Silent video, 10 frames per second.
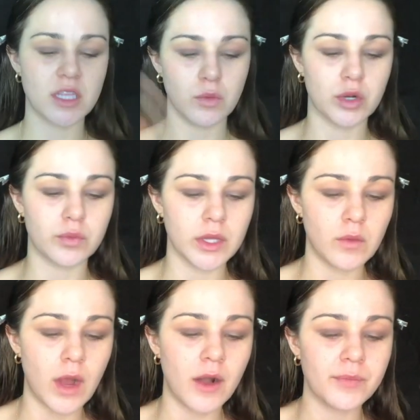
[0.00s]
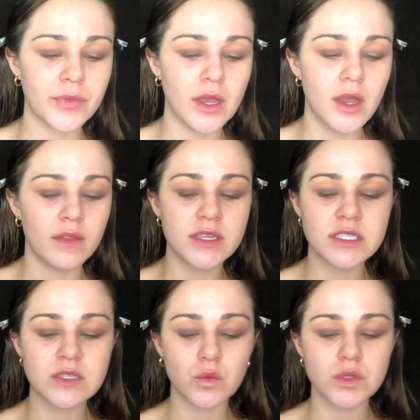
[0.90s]
They work really well. This
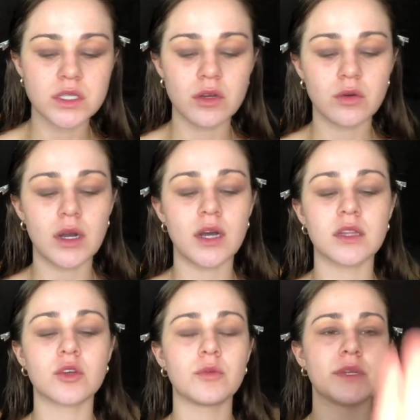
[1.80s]
is also a little